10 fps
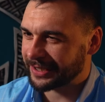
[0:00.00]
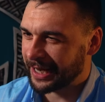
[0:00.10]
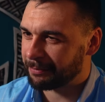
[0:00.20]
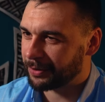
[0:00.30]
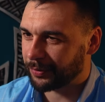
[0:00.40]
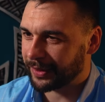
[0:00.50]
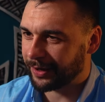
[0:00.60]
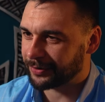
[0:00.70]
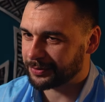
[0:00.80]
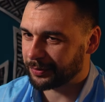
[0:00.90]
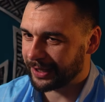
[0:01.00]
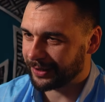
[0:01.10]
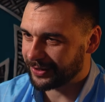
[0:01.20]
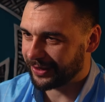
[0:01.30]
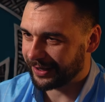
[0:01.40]
a camera without
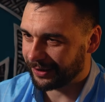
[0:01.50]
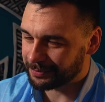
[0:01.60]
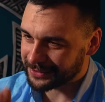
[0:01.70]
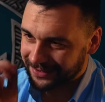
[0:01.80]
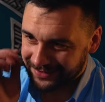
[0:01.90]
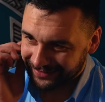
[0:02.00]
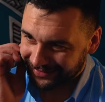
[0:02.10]
without the optics.